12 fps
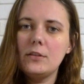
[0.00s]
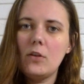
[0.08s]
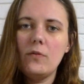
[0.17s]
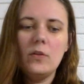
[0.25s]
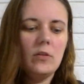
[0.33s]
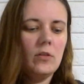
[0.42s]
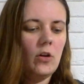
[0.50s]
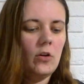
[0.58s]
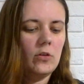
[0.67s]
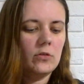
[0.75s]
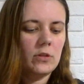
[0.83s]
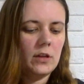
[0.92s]
novel
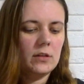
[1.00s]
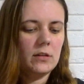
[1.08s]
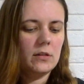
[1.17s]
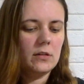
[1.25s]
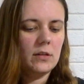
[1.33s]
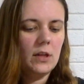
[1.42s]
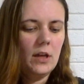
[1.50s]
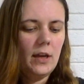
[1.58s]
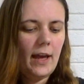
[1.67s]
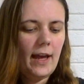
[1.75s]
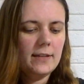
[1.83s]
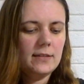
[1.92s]
on
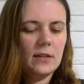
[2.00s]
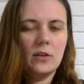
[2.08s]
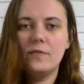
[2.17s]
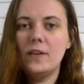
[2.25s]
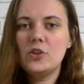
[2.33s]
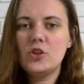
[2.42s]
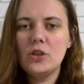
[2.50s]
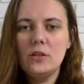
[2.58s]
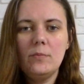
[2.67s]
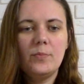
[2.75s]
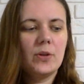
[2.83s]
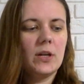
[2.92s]
at the
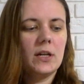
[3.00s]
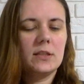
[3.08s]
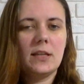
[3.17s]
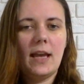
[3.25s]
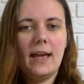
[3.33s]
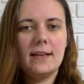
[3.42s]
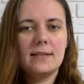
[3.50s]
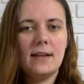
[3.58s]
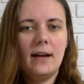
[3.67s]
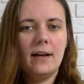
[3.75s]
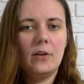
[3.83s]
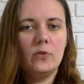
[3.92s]
convention, but as
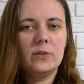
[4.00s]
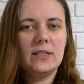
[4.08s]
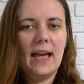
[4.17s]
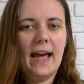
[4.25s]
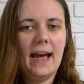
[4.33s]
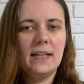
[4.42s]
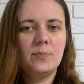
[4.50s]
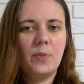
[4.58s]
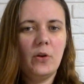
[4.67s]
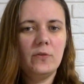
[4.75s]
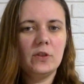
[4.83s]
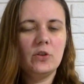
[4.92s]
I already had
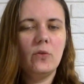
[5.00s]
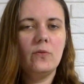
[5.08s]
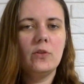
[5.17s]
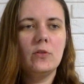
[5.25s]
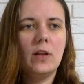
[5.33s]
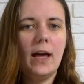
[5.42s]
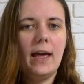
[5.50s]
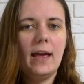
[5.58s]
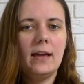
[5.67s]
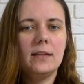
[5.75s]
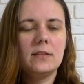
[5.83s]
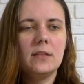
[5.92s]
both a novel
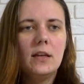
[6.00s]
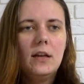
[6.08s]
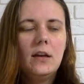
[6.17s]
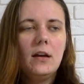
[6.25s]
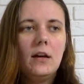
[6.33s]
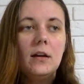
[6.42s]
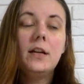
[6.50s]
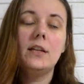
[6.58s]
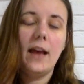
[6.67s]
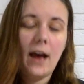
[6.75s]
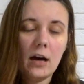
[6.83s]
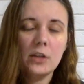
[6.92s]
and
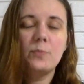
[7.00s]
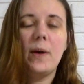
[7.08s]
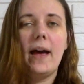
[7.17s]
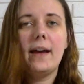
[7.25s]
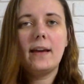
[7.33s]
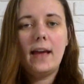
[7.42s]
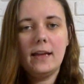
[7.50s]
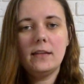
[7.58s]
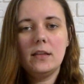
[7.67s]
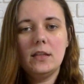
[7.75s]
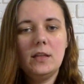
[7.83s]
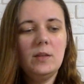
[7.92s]
in hardback and
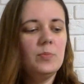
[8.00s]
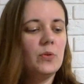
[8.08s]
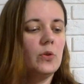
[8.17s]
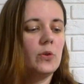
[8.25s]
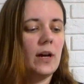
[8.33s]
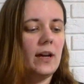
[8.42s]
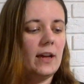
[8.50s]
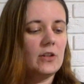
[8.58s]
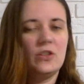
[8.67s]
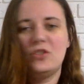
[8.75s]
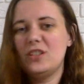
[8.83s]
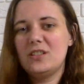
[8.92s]
in ebook, I
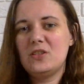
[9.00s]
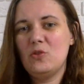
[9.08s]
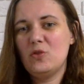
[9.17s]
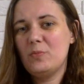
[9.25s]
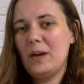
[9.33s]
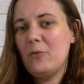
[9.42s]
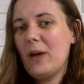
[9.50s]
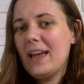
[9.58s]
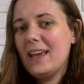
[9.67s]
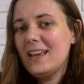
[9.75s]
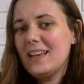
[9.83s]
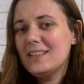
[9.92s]
actually just talked my
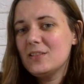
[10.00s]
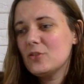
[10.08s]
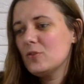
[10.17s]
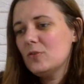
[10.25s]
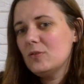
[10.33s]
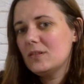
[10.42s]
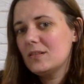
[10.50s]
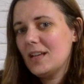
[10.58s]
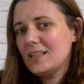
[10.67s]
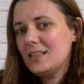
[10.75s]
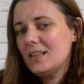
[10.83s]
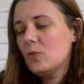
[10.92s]
way into
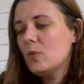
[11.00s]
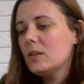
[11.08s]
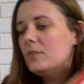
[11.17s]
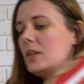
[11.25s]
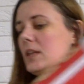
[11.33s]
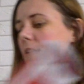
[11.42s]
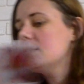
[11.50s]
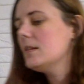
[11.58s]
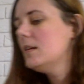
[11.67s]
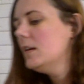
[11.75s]
getting one of these.